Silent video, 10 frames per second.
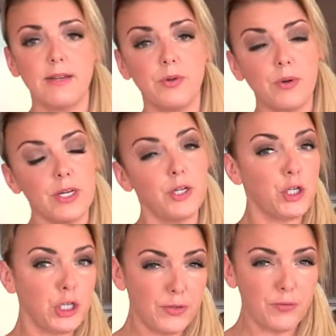If you can
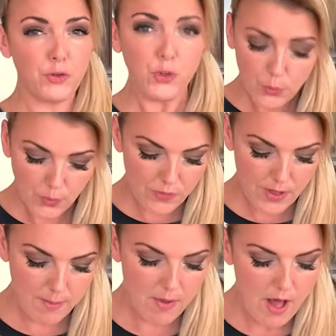achieve 2 of
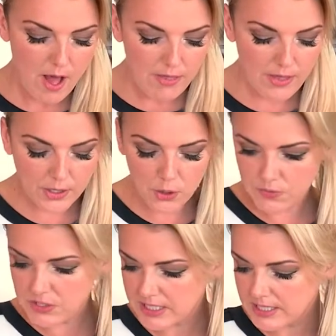them, then
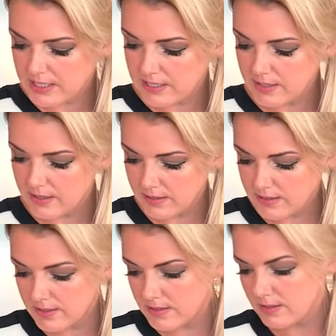you've succeeded.